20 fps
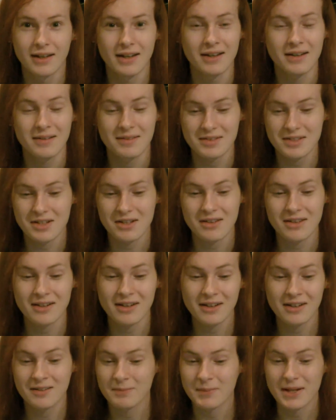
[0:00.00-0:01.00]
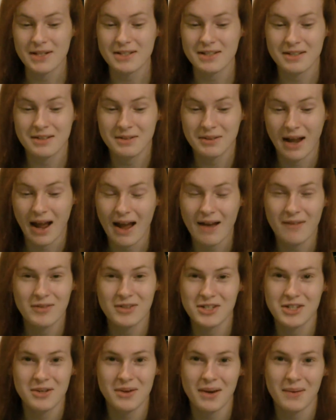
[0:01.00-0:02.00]
Uh, so then I basically
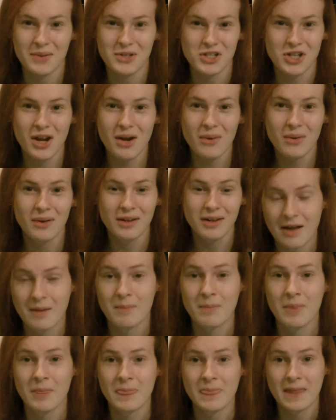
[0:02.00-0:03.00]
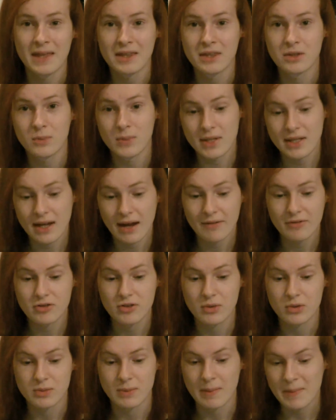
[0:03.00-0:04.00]
have a two hour show. Um, then the week
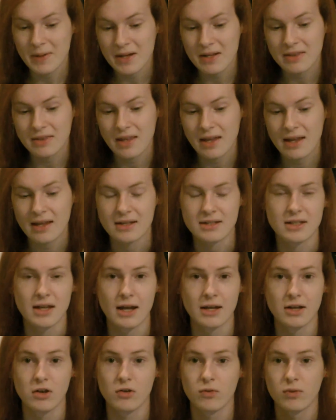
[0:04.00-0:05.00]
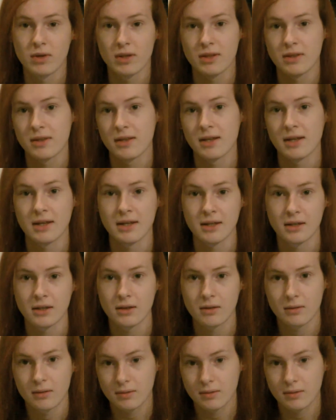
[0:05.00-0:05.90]
after, it was my birthday. I started off with a